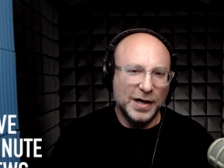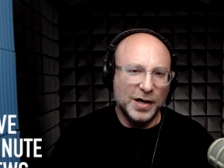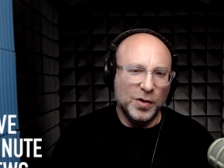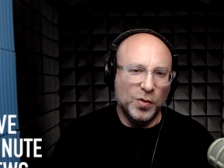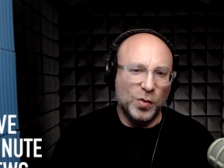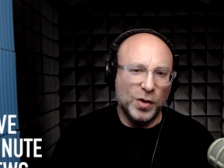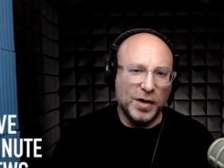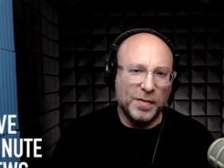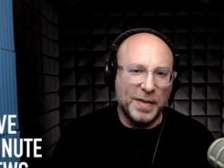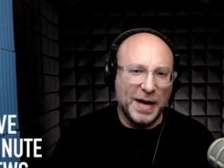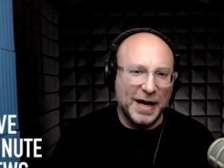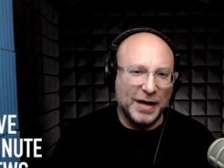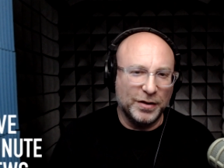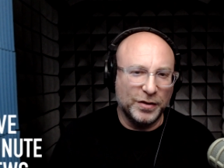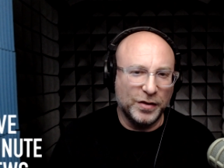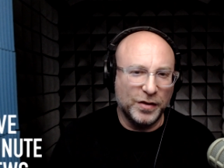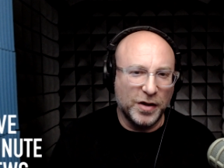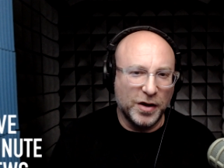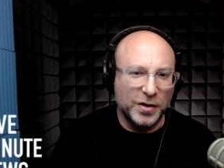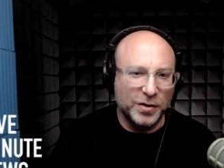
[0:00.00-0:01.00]
what about
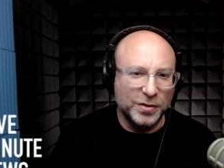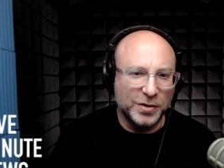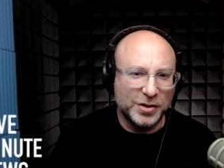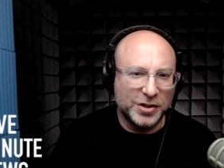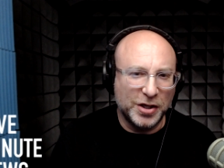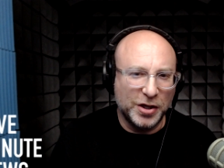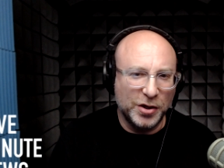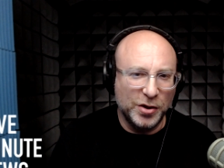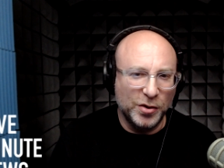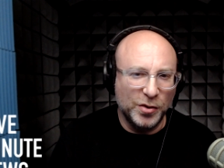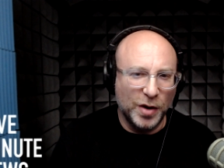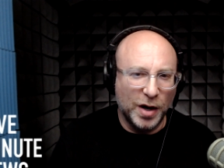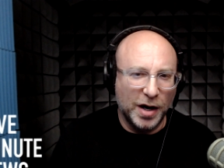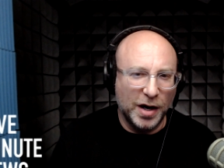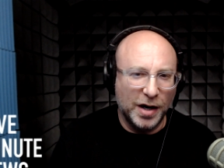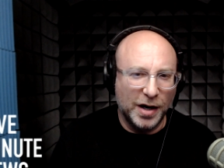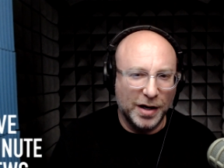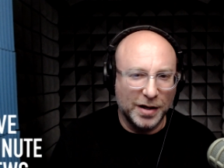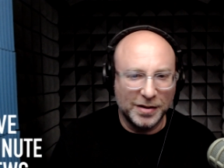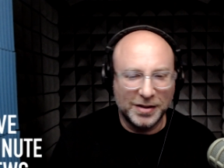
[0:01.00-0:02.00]
those who
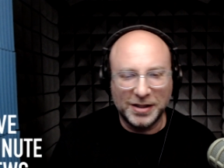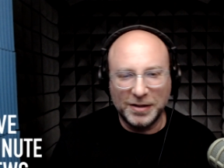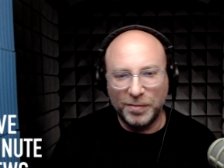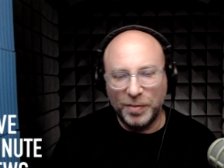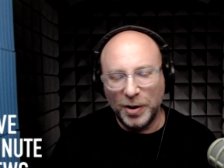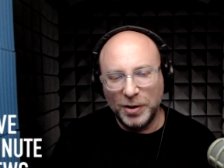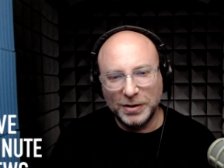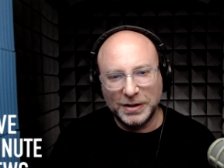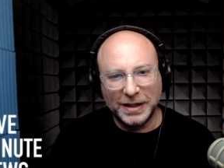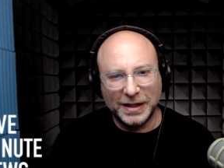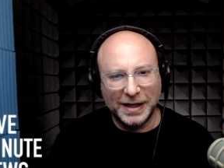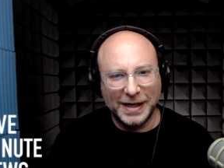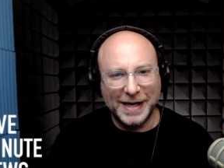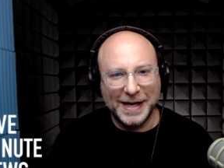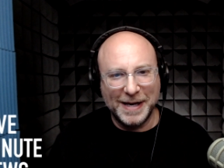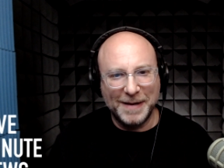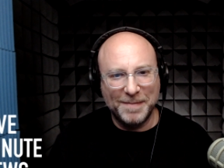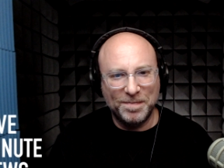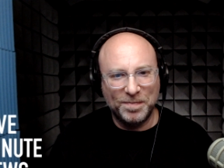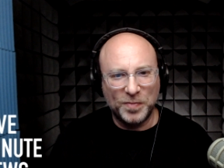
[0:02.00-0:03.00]
are
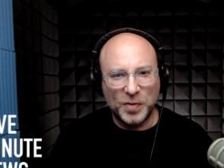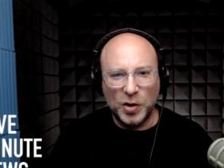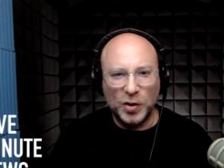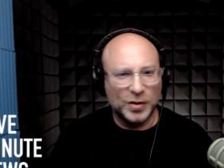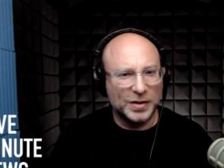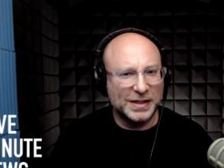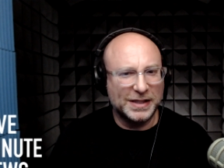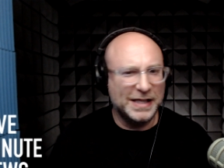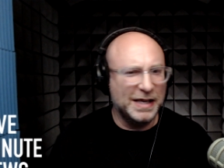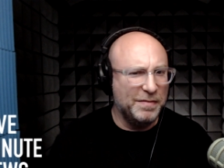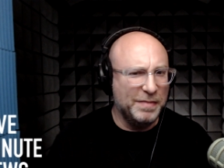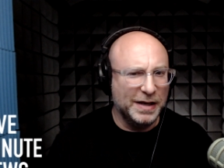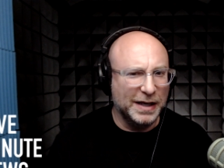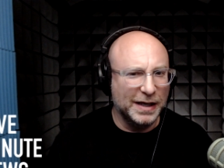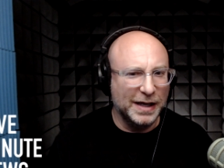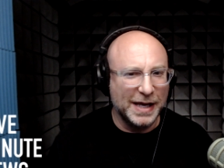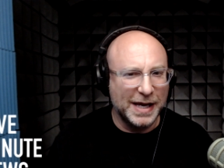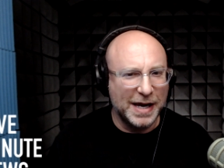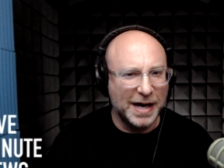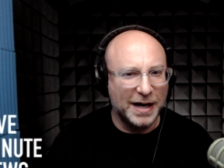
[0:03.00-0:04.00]
supposedly or
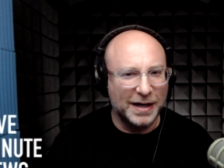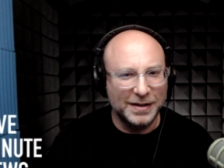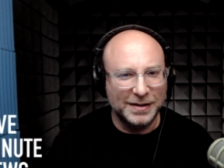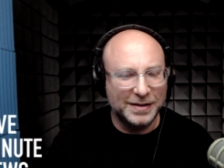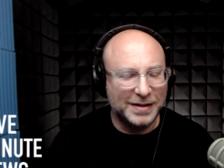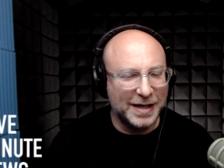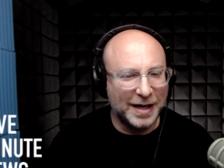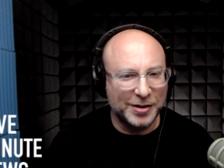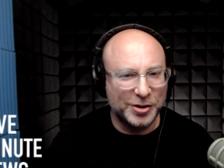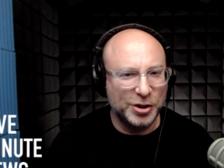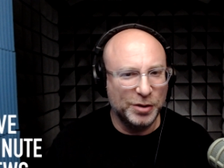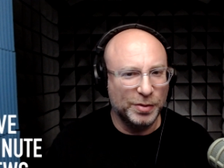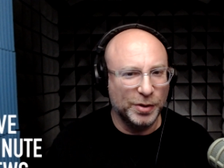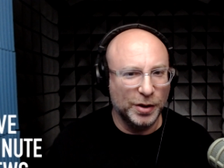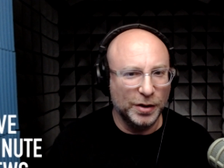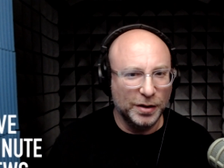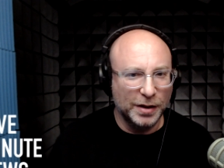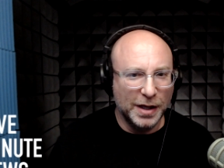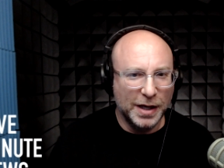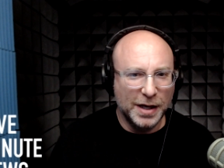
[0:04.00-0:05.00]
seemingly
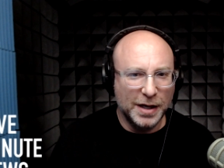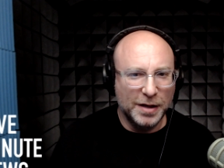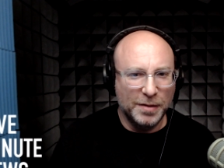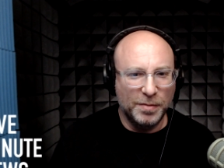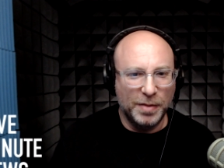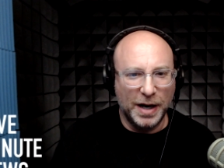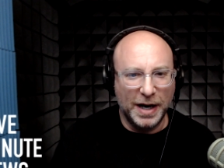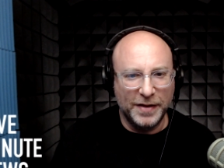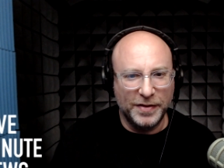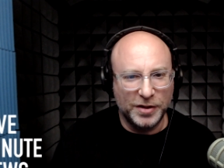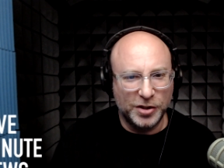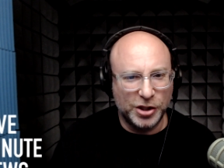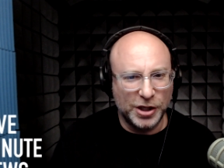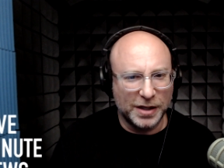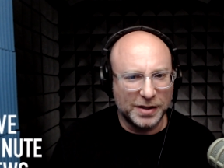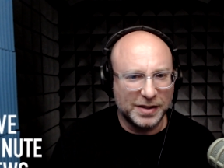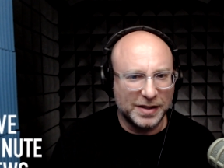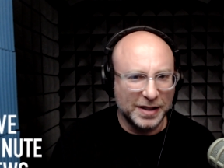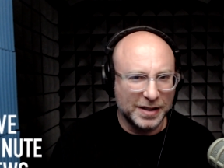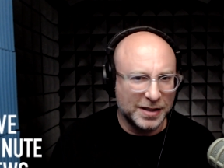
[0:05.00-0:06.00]
untouchable? by the
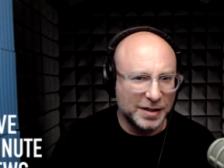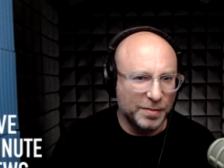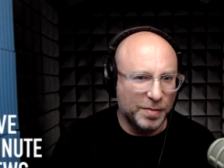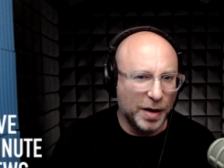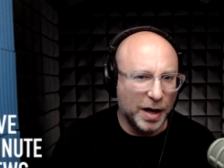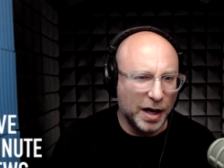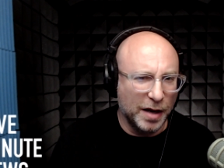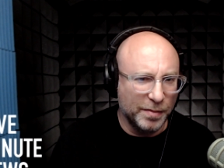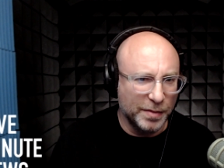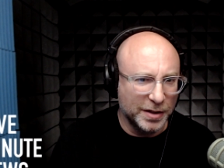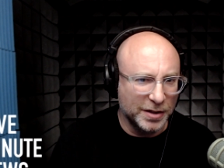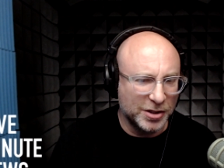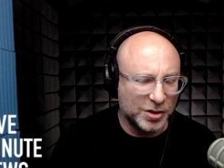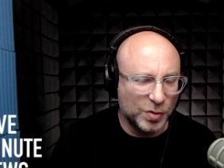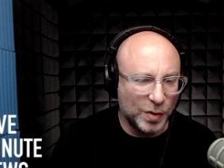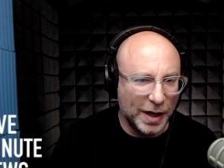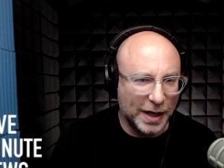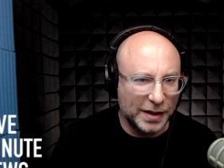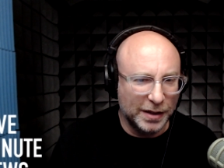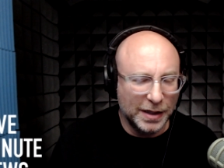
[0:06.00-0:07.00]
Justice Department.
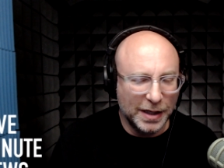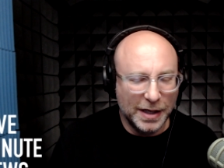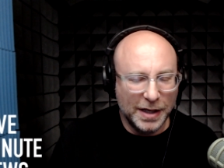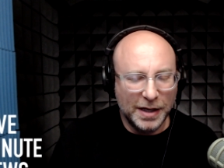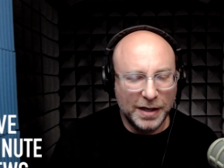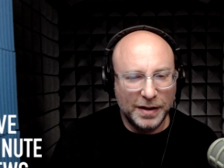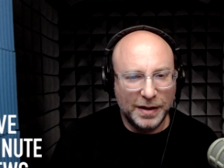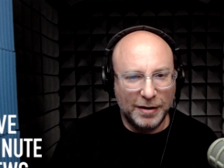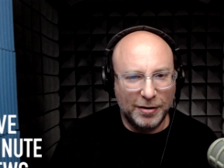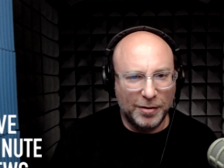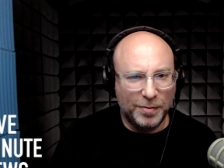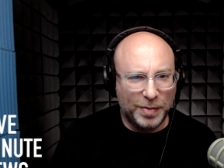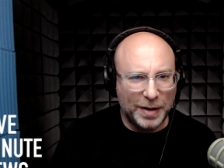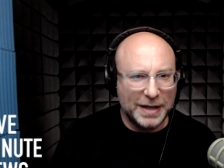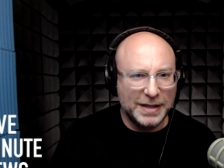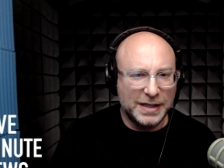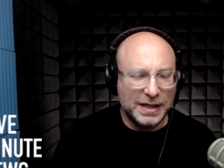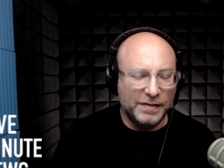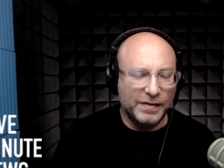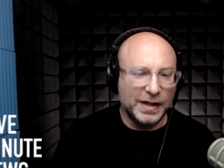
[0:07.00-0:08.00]
Well, there are
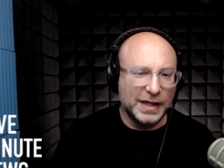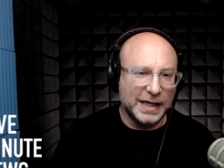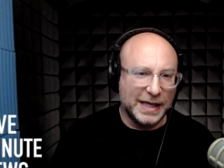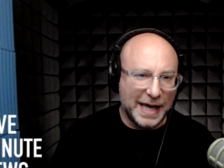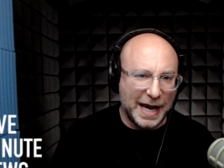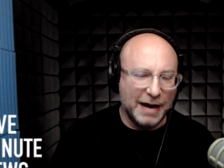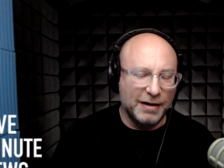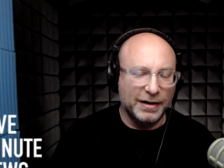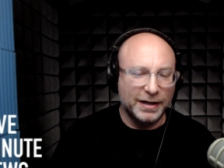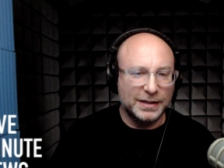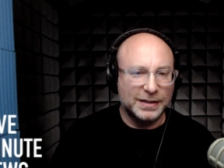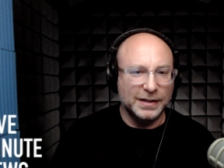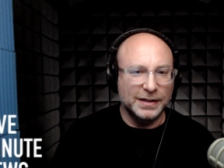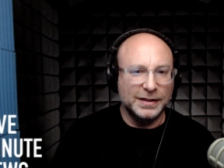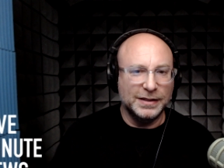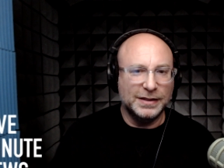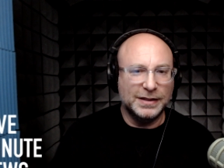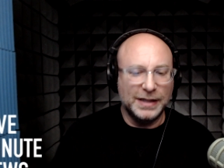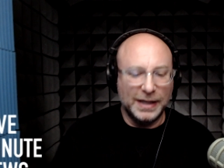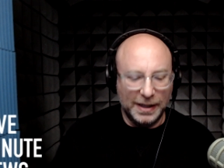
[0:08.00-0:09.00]
plenty of other
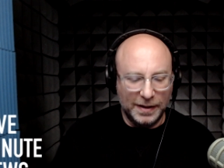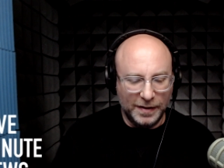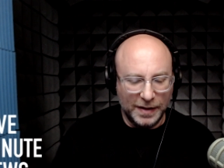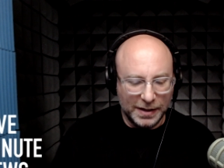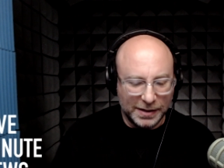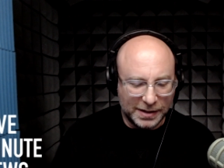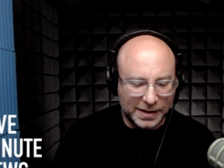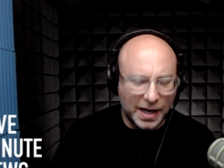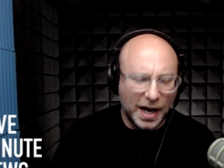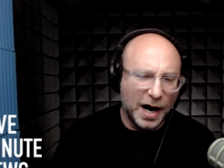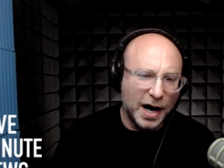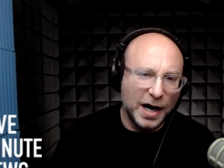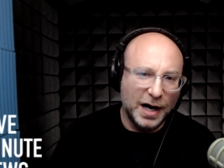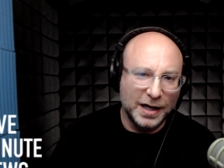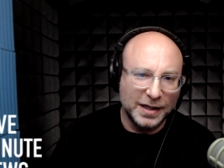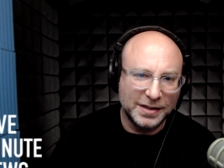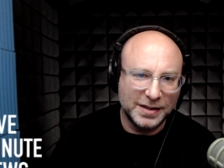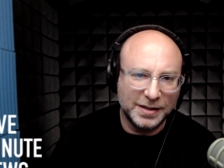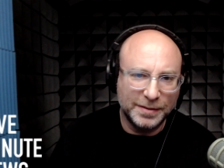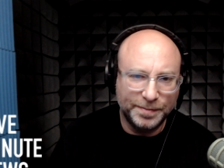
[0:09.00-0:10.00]
characters in this
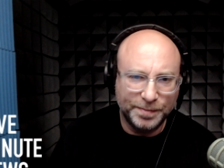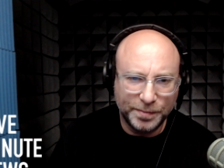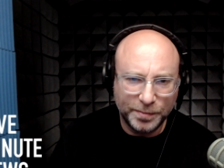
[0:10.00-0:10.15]
cast,